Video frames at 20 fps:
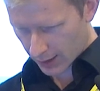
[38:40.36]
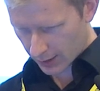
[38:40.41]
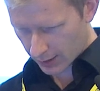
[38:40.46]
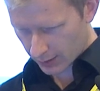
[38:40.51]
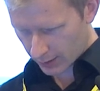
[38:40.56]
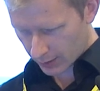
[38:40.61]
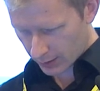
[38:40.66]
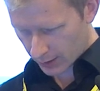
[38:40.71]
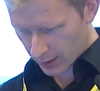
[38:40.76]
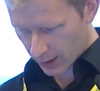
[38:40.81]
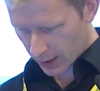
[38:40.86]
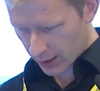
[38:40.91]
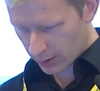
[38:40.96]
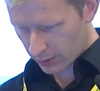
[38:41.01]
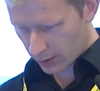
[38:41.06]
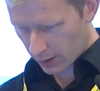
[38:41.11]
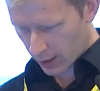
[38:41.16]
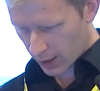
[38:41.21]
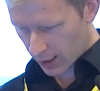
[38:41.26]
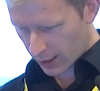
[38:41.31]
C
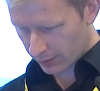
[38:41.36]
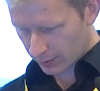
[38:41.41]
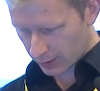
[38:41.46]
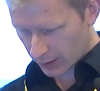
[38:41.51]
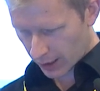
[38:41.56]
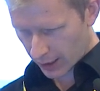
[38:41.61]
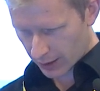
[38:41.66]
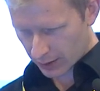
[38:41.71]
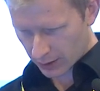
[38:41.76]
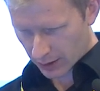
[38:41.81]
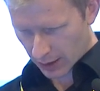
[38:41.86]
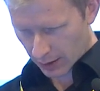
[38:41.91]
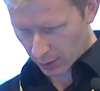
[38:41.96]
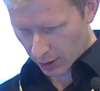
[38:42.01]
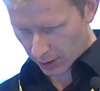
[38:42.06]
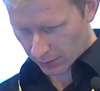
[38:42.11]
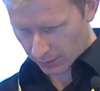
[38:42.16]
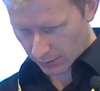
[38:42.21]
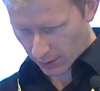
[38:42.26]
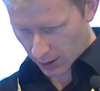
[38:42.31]
drive /
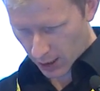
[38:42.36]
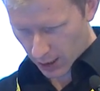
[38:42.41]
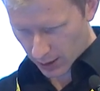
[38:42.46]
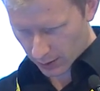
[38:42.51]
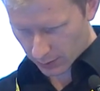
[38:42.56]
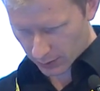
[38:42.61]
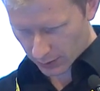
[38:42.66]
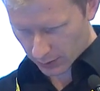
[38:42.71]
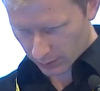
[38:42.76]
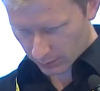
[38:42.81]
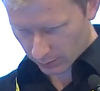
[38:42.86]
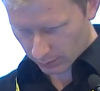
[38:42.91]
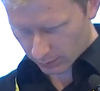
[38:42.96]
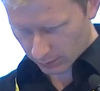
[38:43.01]
demo files.